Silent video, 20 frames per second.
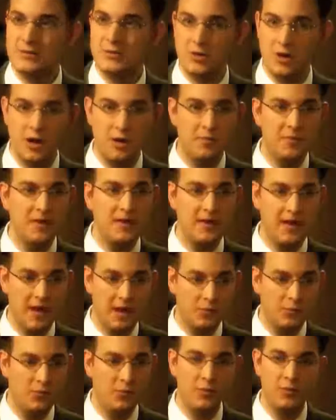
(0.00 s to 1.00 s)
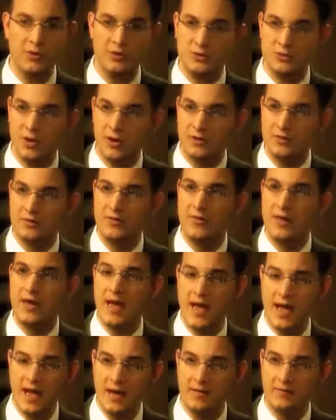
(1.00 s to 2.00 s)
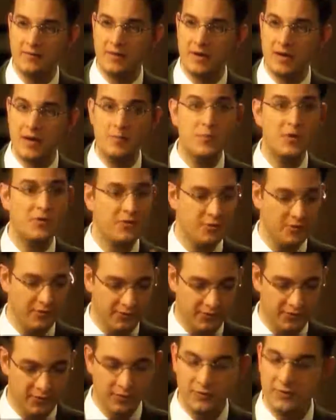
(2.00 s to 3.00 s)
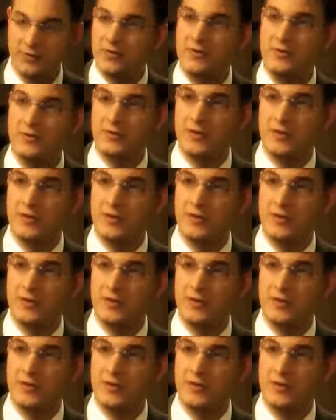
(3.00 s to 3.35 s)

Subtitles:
job they can with the drugs that they have, but there is still to this